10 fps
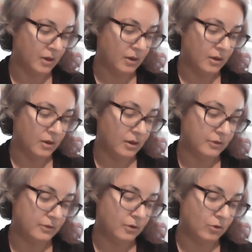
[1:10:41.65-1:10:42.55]
He has
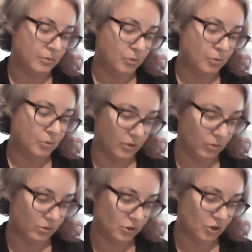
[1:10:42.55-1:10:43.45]
taught poetry
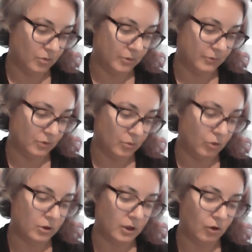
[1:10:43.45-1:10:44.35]
workshops from
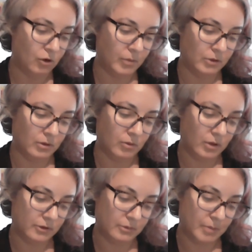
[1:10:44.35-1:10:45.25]
Oklahoma to the
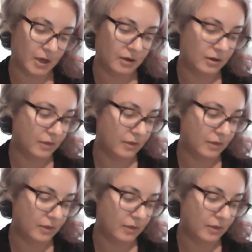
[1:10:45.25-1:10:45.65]
West Bank,